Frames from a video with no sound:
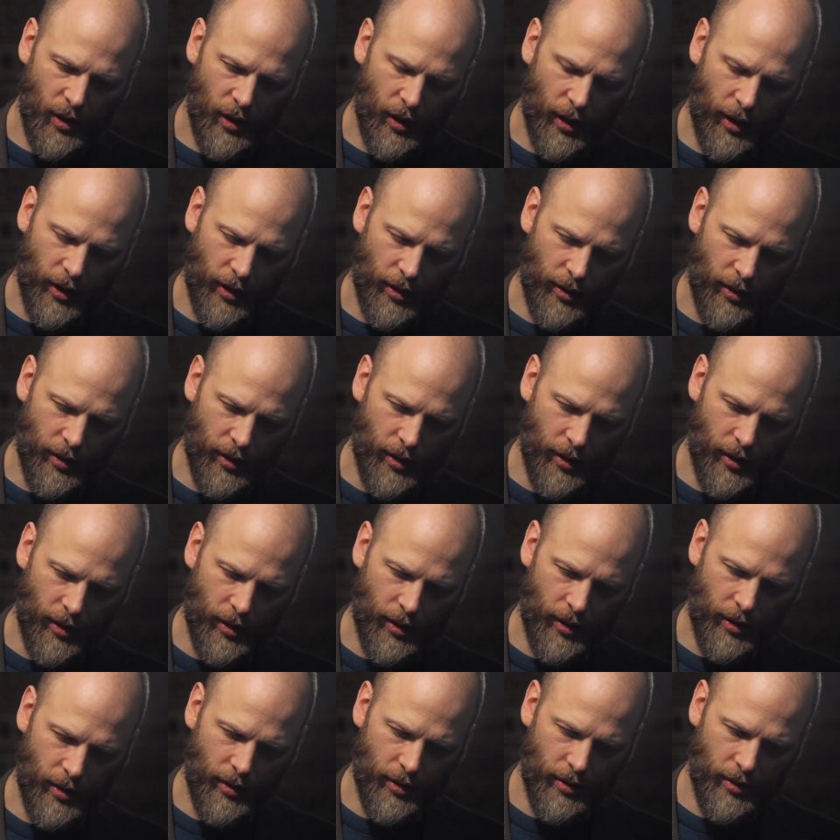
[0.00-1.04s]
and
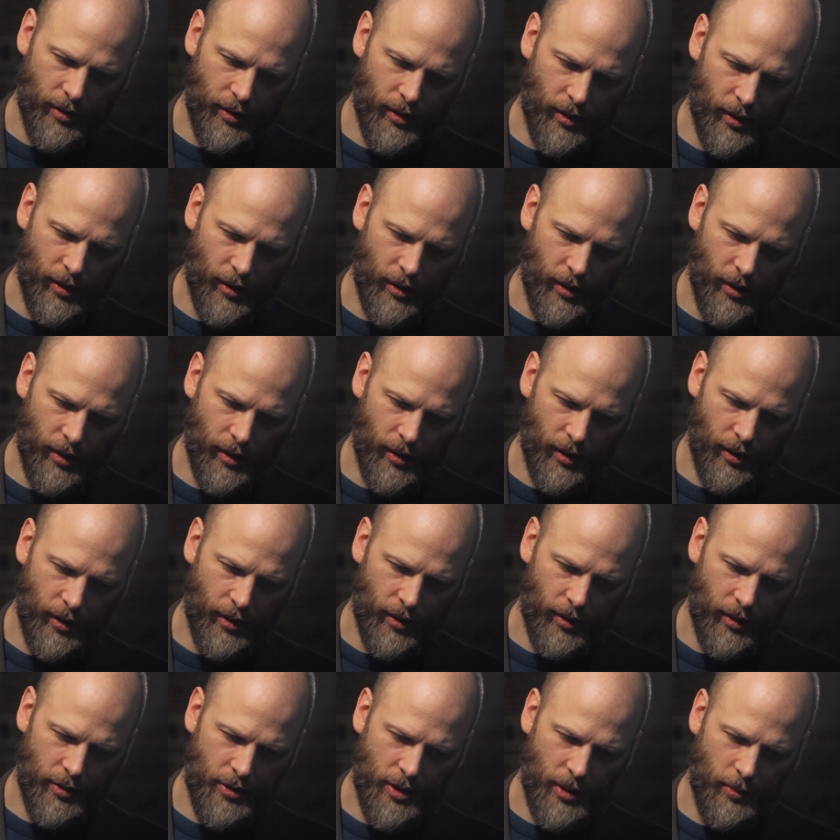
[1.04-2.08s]

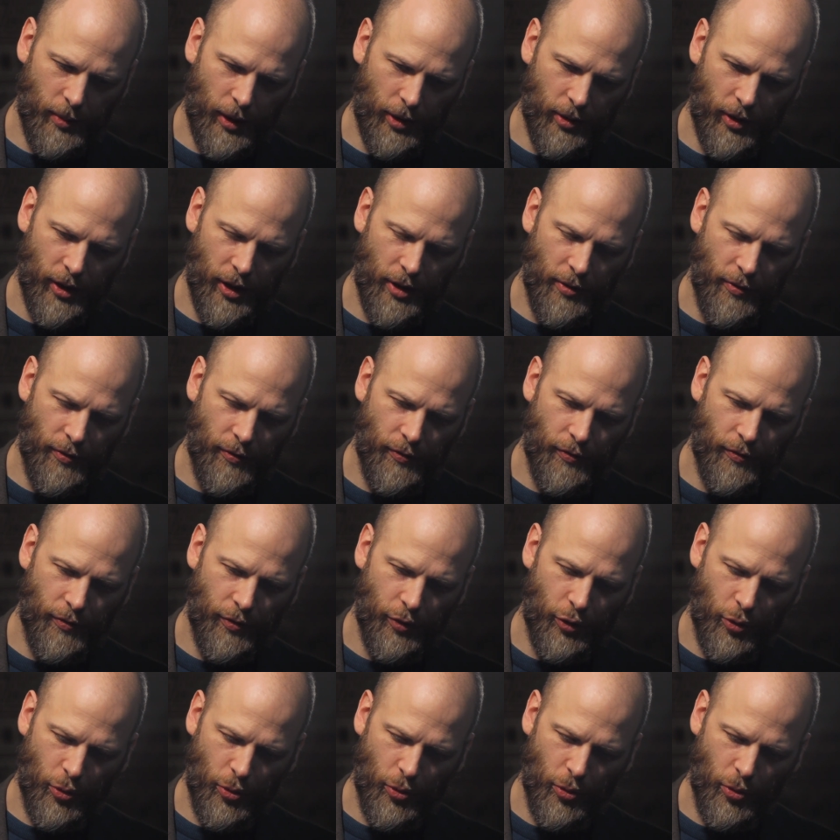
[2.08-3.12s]
this thing about if
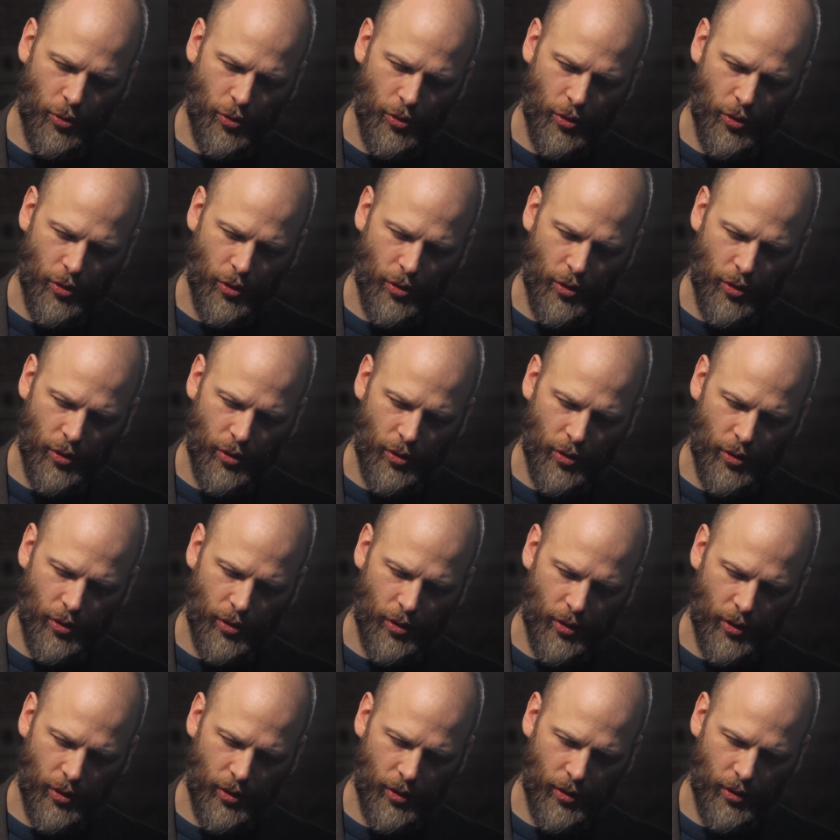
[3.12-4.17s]
you
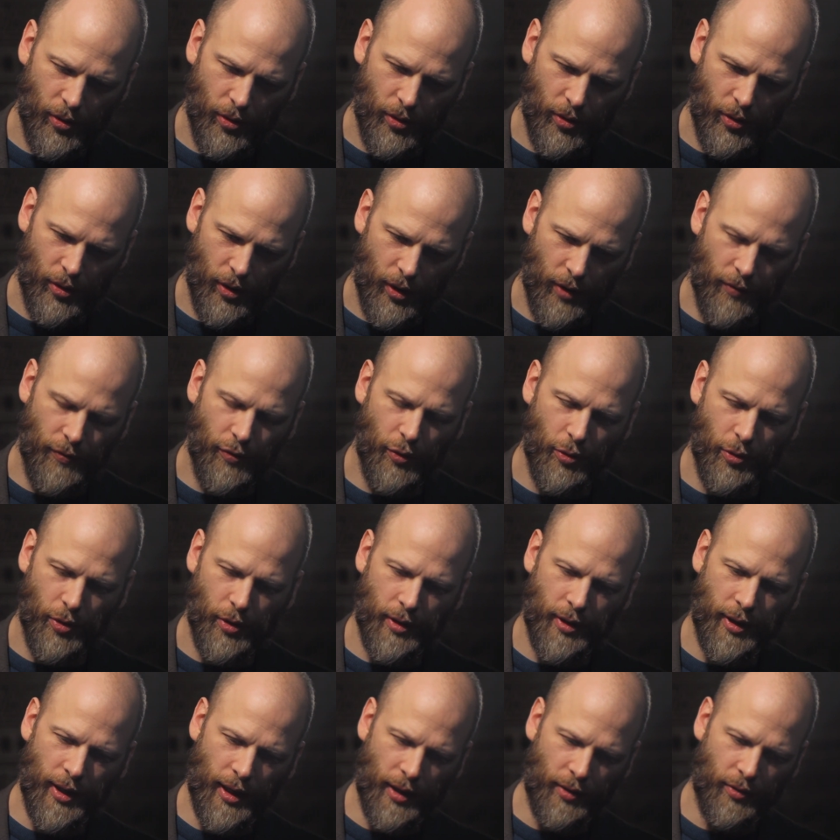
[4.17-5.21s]

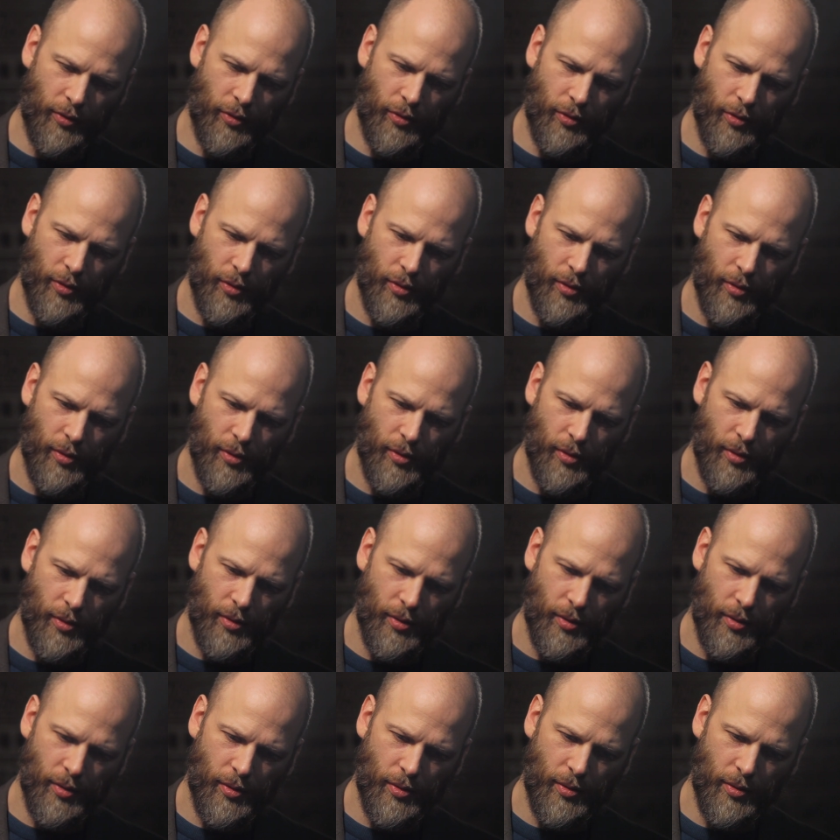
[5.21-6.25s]
could get
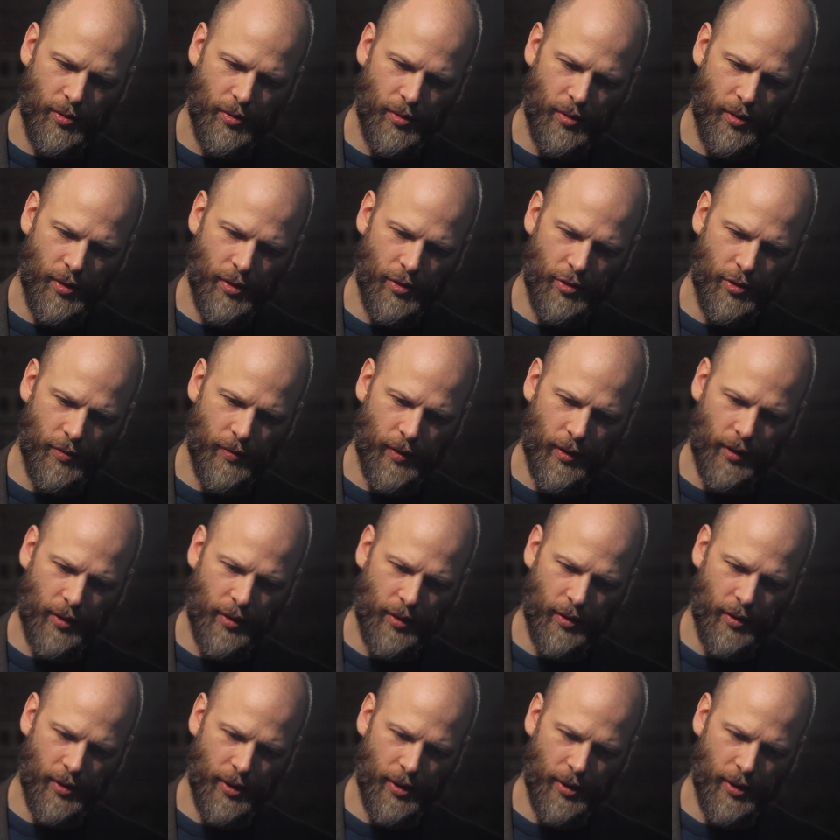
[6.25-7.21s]
sort of